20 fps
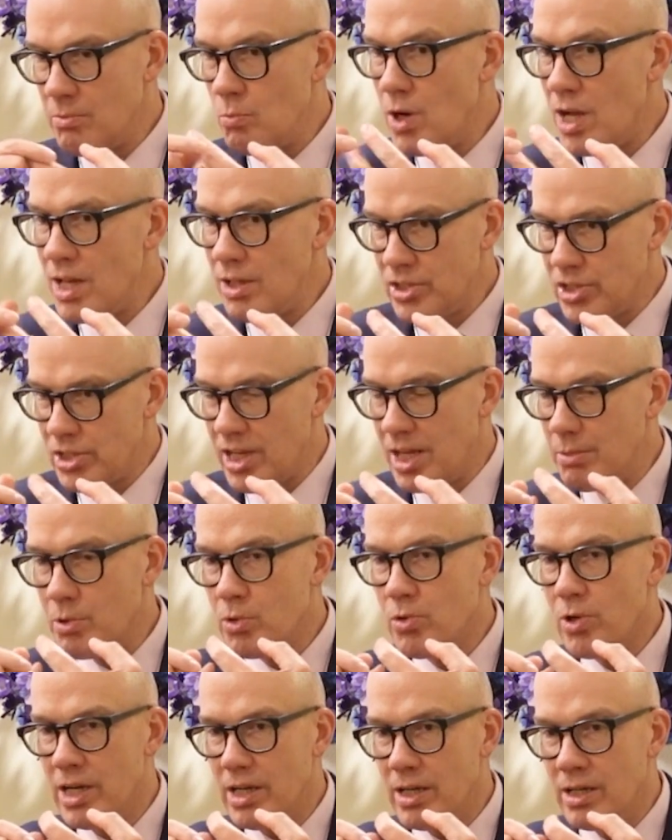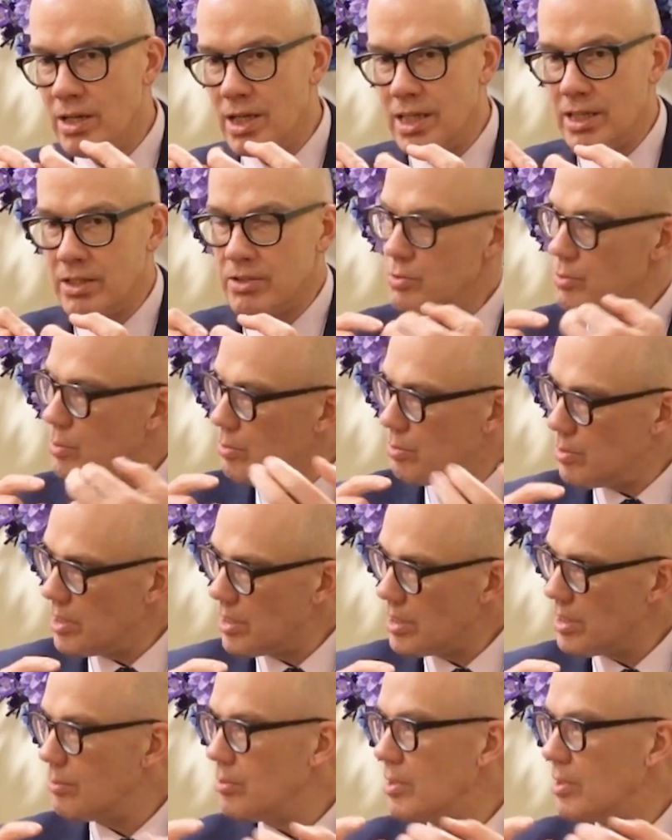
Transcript: Welsh came quite early because we were working